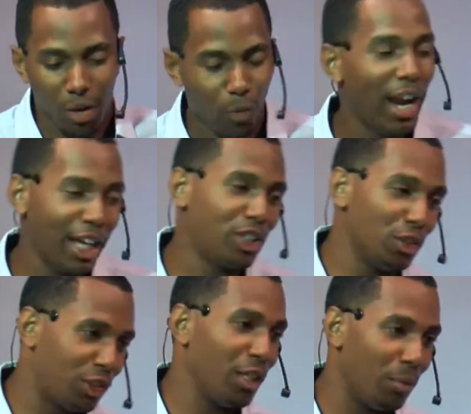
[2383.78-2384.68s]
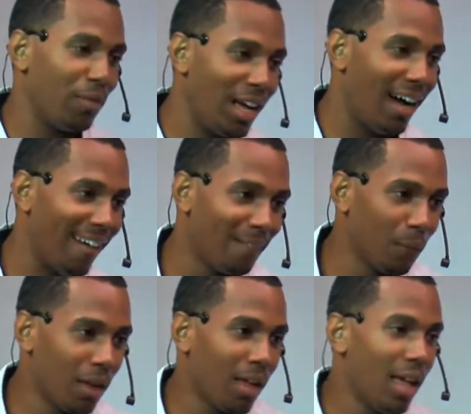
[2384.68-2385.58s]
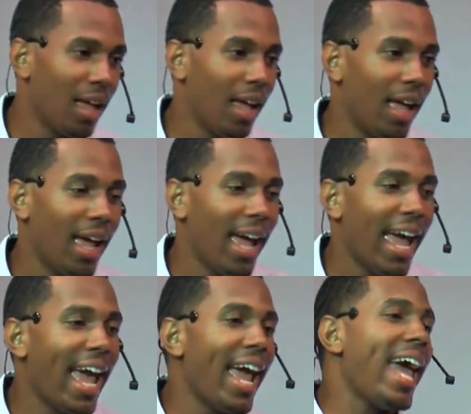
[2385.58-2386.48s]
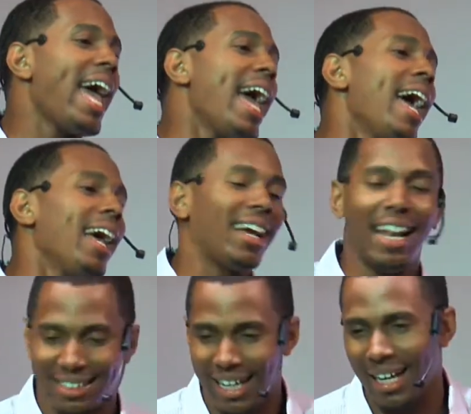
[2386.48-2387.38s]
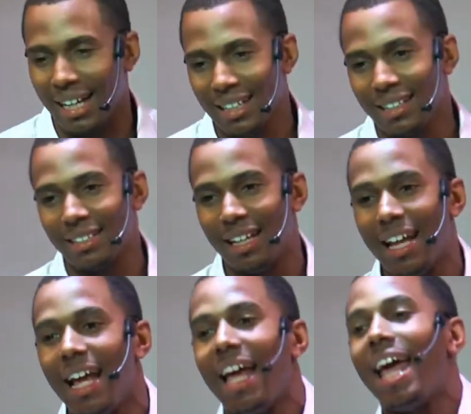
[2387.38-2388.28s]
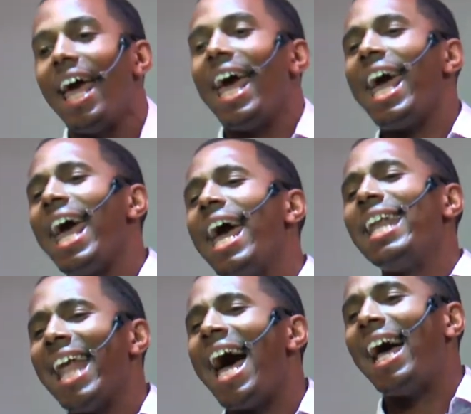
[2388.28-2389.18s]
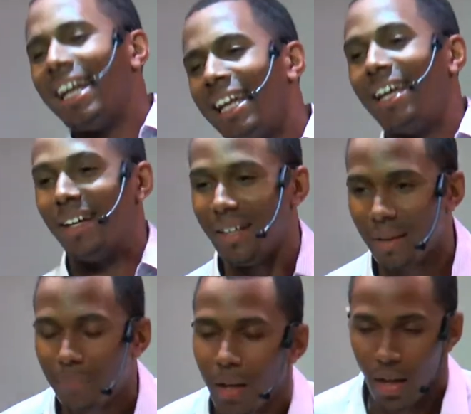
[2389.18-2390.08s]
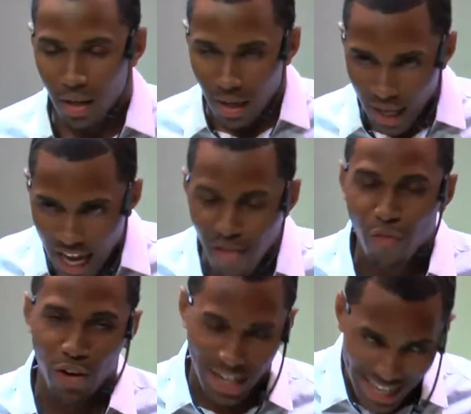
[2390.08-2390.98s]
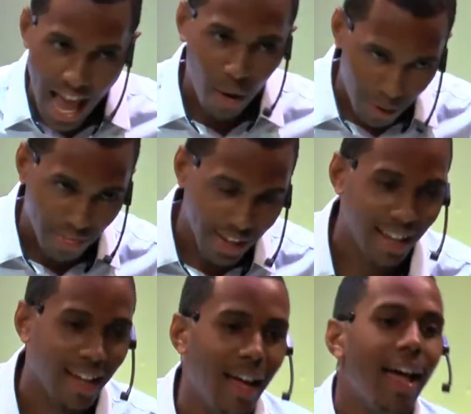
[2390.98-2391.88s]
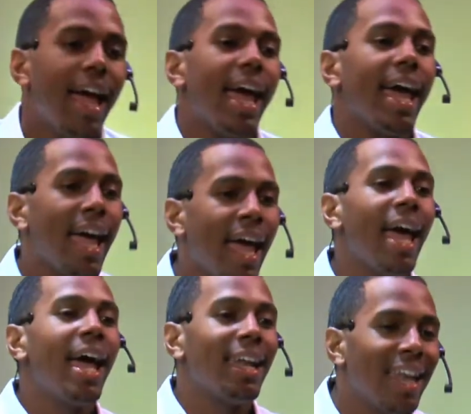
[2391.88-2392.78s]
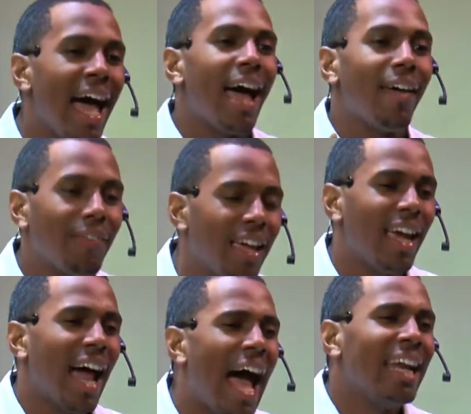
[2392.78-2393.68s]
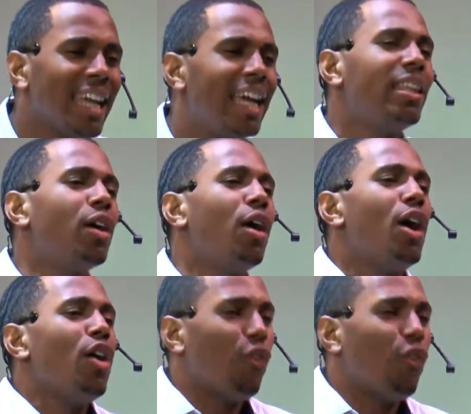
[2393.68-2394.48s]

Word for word: relationship with God. And eh, can I say it like this? And eh, now and then. Every now and then. and eh, now and then, I need to